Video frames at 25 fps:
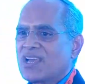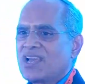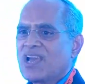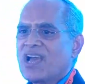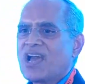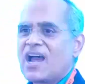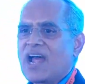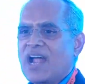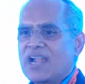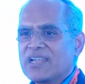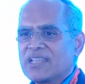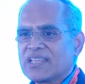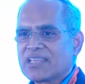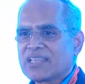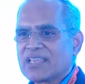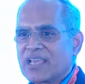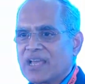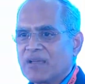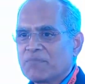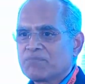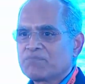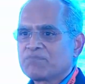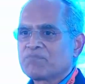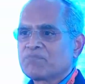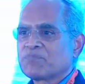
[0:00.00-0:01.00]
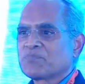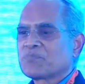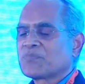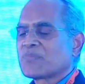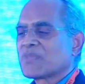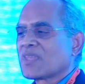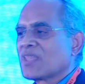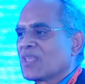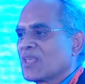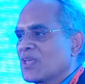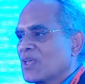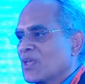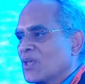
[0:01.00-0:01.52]
handicap,
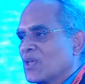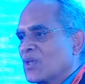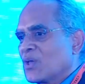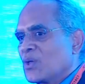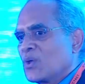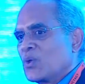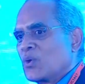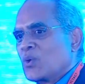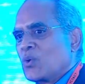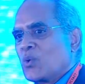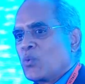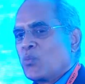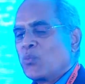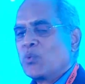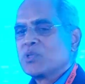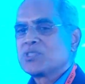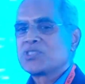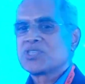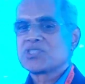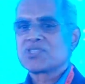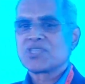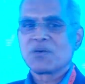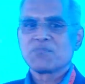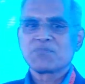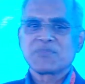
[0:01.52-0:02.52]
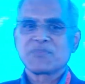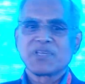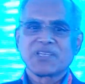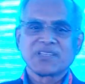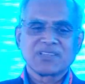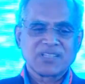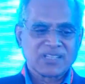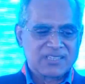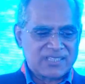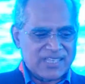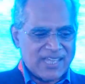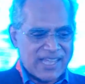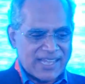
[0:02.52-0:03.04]
which is something
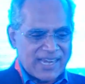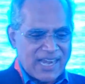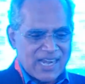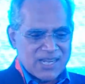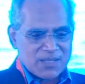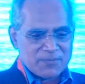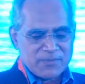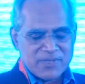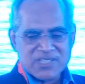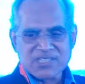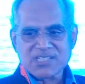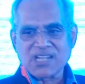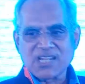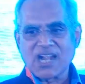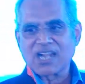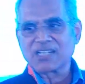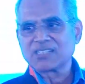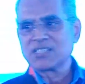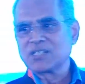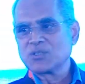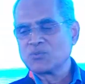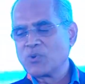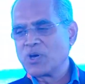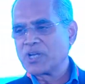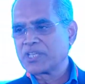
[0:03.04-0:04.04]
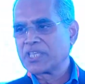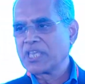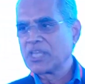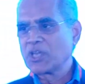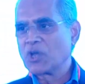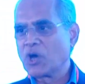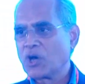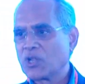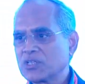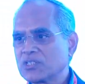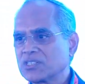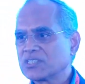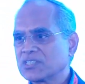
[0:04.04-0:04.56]
that the Academy started working
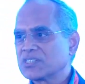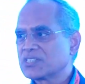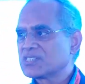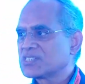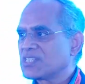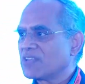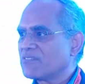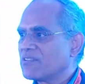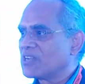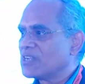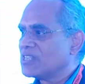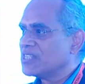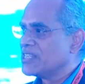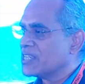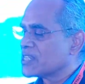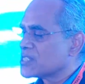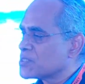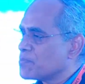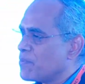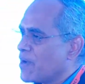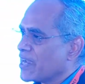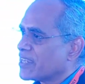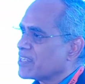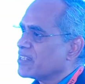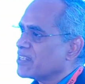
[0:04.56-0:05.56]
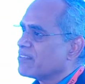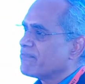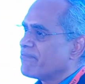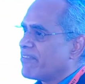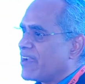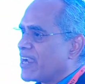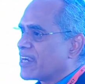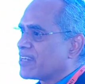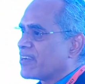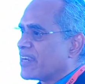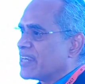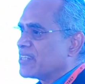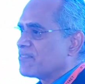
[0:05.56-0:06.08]
on several years back. In
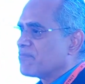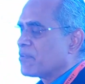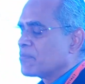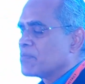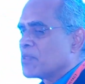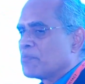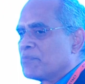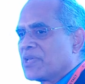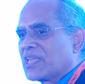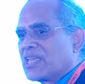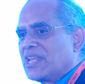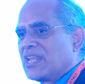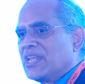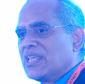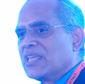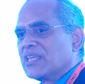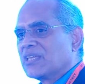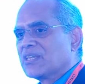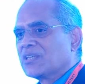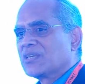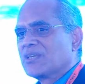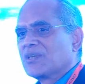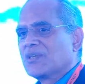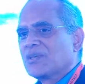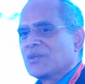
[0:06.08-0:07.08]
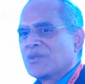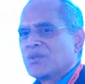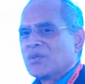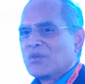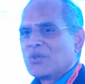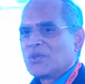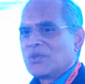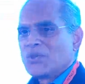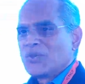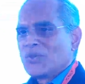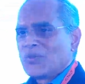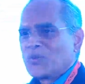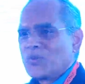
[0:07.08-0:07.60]
fact, right from the beginning,
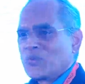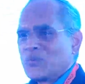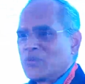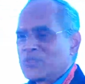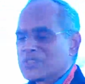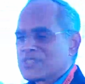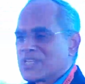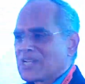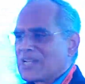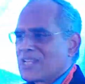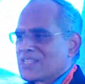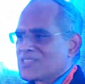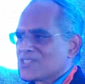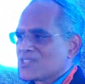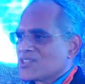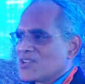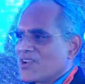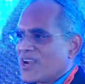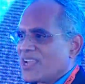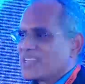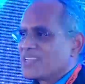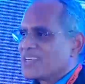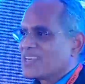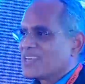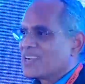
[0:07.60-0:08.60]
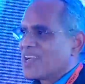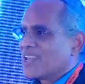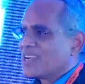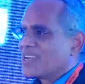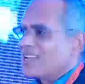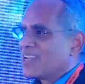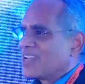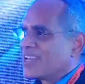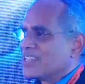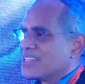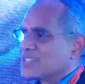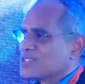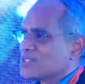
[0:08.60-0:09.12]
we said, let's try and
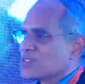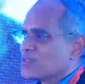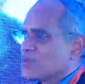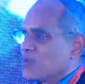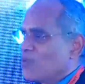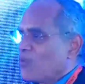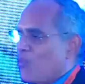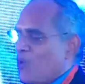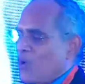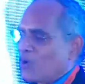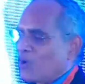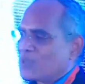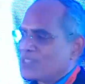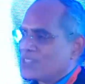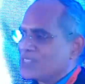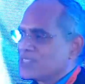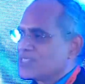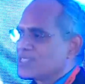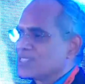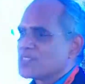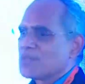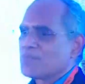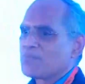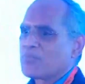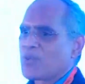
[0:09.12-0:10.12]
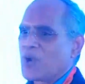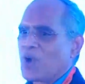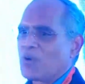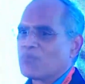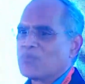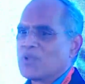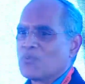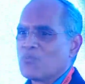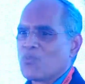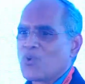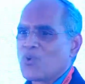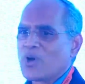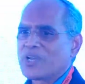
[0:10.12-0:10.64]
analyze what is the
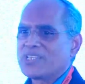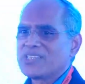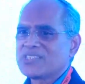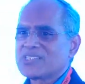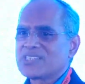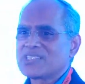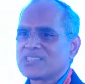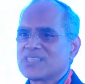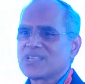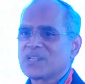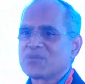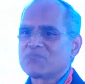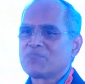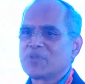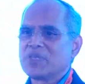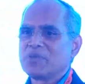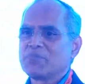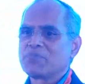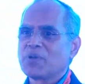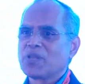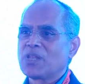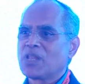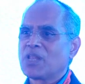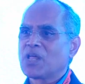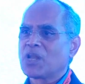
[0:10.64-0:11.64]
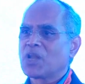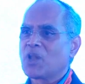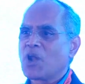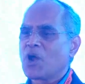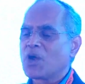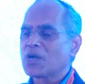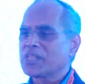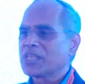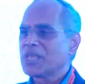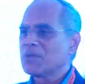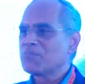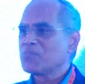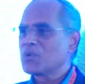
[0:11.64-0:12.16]
problem. Why is it that people are not
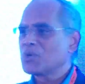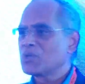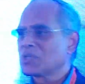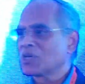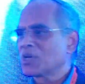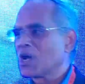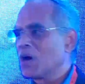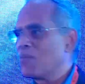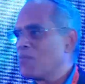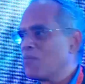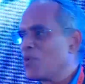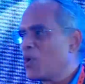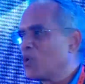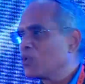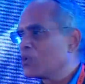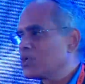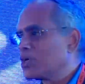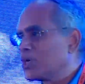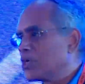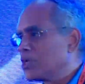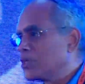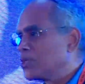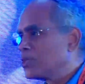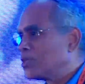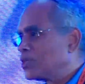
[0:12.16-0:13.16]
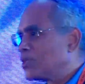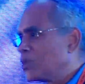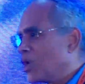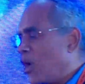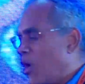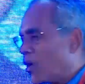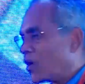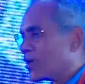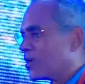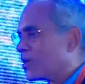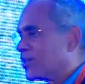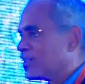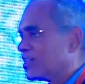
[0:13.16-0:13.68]
able to come out and talk,